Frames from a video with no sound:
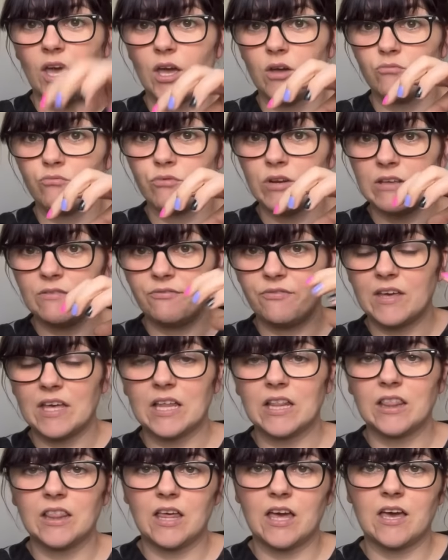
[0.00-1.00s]

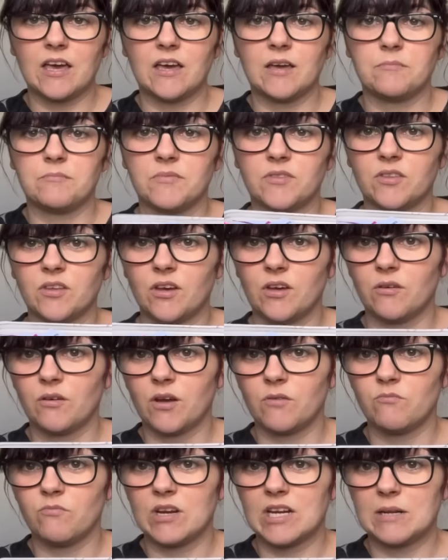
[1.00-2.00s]
refill. So
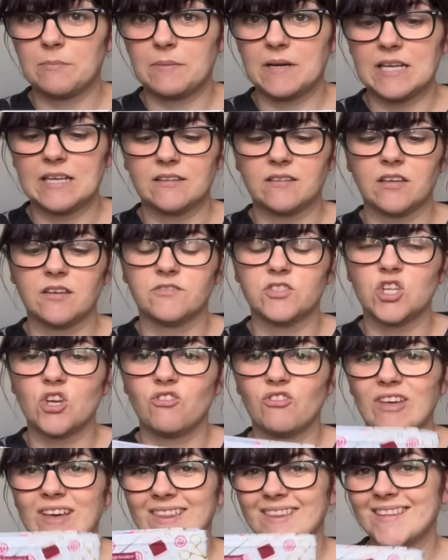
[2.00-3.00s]
I'm really pleased that I've
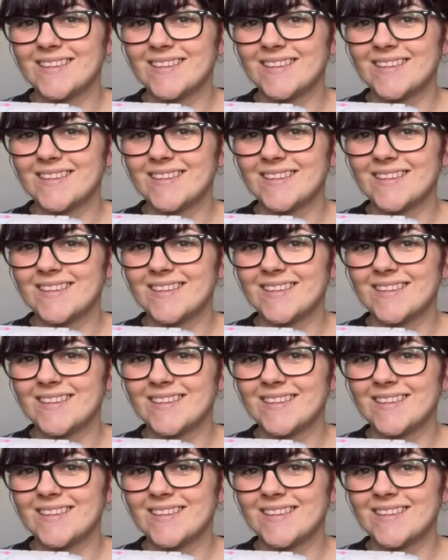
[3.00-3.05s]
done that.